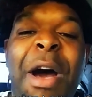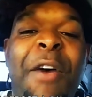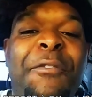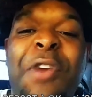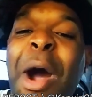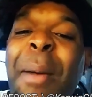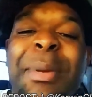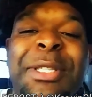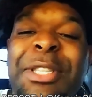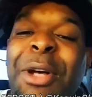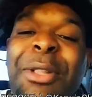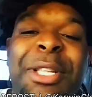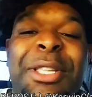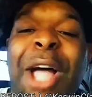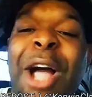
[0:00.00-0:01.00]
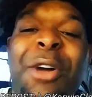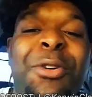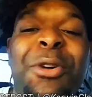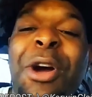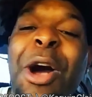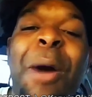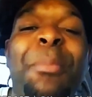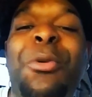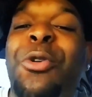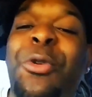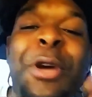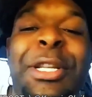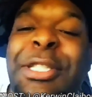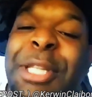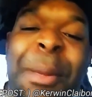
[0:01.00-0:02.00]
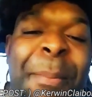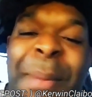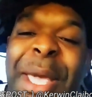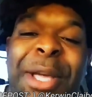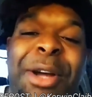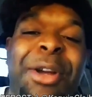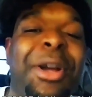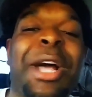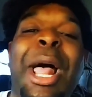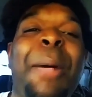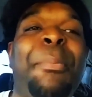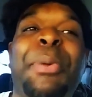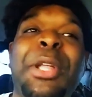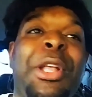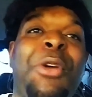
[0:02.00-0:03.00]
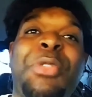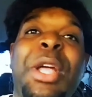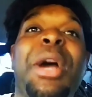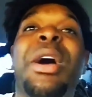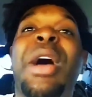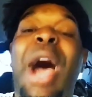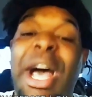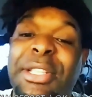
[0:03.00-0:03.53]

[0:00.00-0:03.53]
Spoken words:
farmersonly.com, Crystal Mingle, girl, and put it on there.